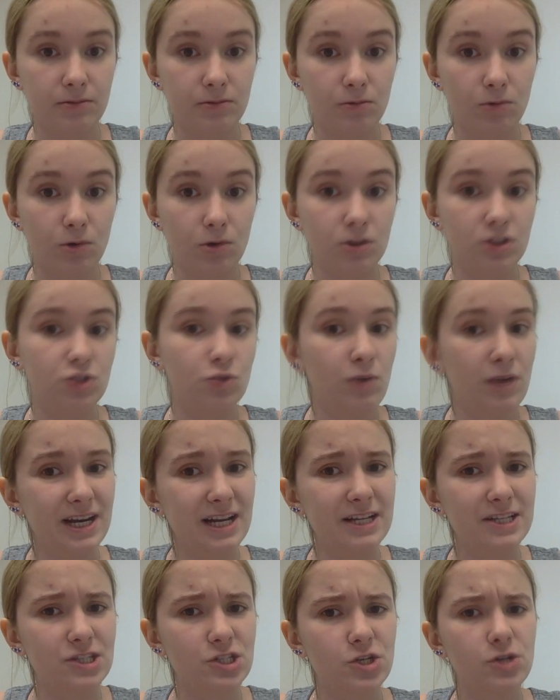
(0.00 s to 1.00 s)
or
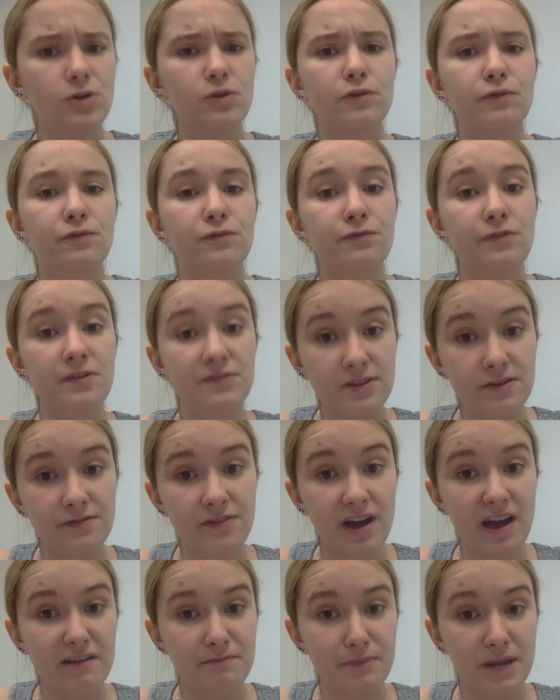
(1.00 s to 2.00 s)
20 to
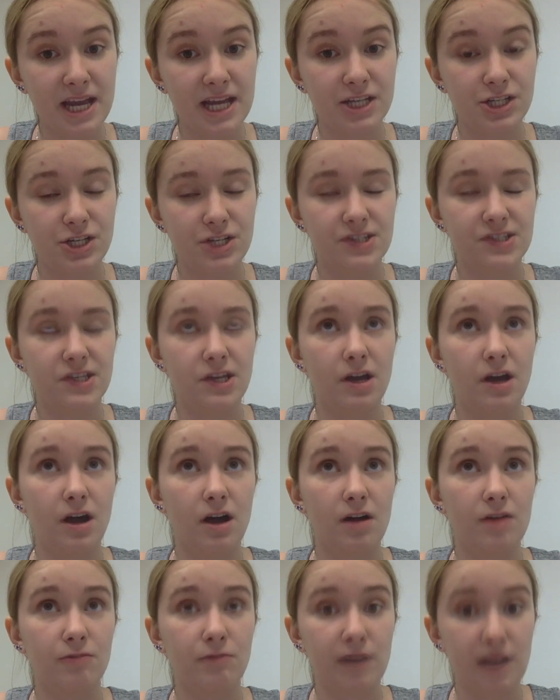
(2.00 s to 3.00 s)
55 pages
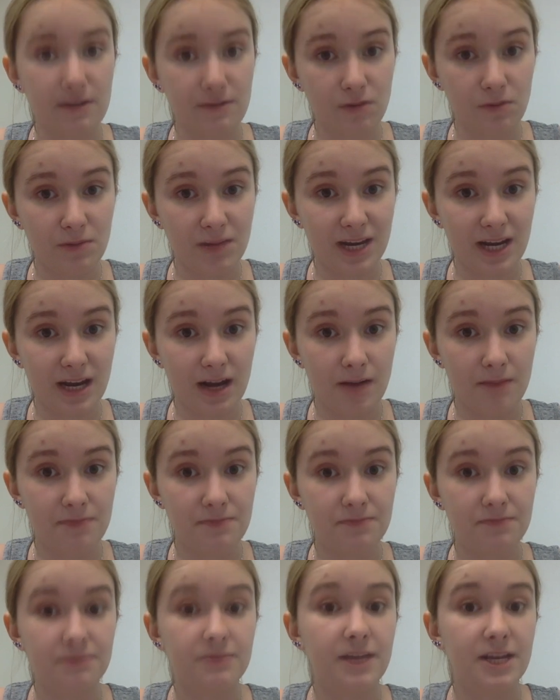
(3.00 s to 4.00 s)
of whatever medium
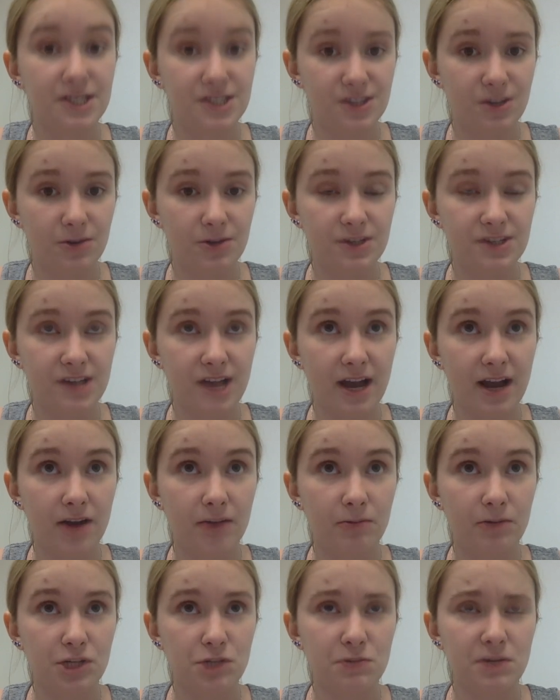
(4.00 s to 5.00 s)
they so
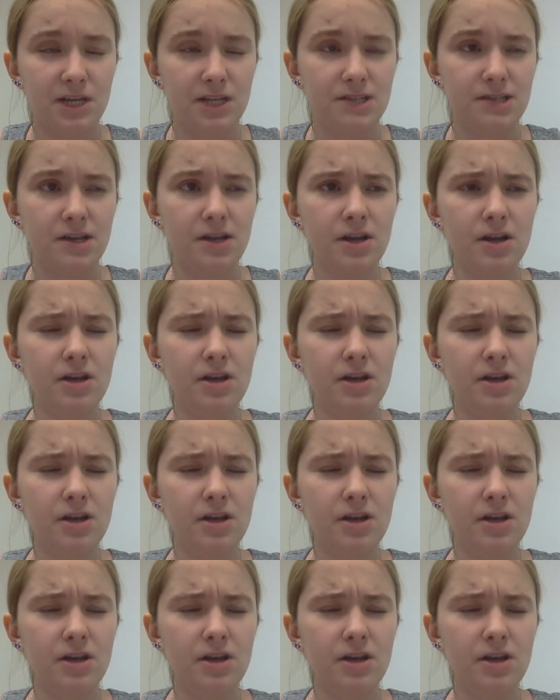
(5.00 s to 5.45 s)
desired, which means